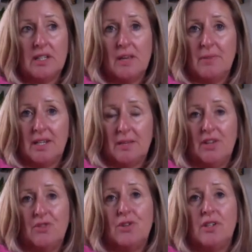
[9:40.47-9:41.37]
and my email
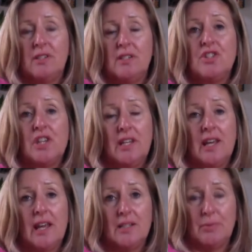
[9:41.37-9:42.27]
address is
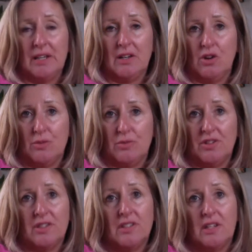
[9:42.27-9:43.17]

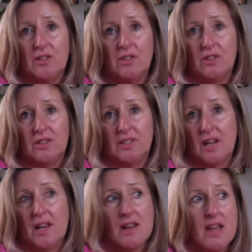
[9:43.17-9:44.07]
jenny@blinkglobal.co.za.